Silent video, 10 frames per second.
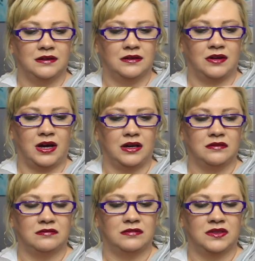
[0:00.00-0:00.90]
Okay,
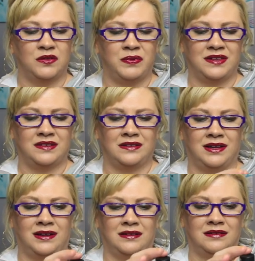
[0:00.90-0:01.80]
so
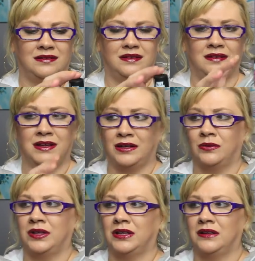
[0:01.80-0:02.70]
basically a
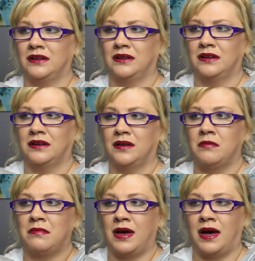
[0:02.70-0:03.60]
liquid
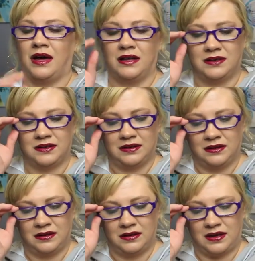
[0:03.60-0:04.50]
matte,
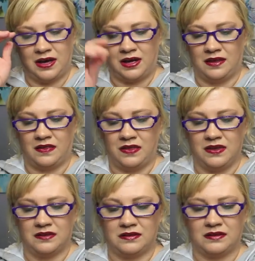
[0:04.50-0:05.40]
and
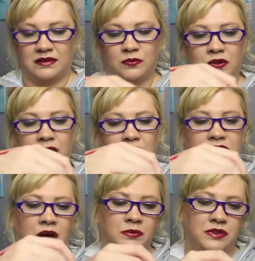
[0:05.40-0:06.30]
this, what I
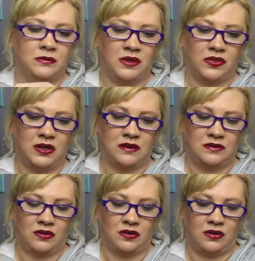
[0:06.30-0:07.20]
topped it with,
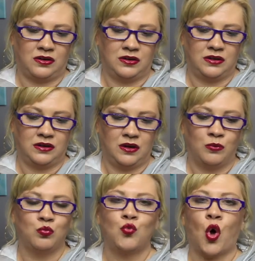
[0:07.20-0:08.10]
is called
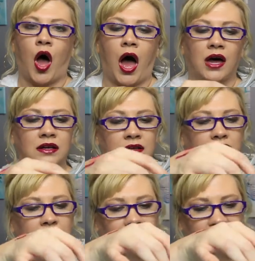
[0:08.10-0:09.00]
Mwah.
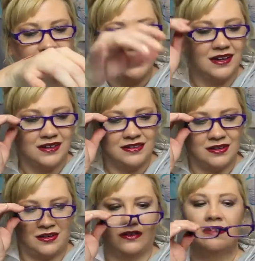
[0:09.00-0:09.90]

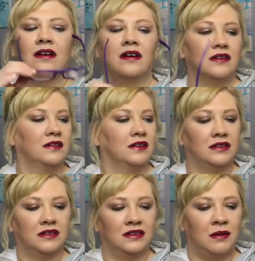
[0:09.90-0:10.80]
So
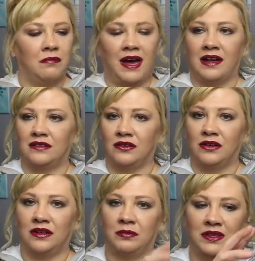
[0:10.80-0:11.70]
the mattes are
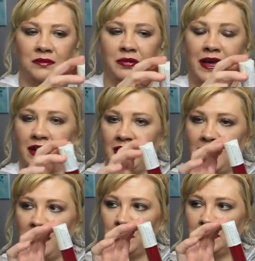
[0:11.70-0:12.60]
going to be the black
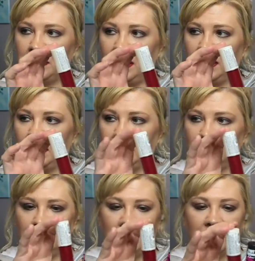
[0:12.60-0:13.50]
caps, and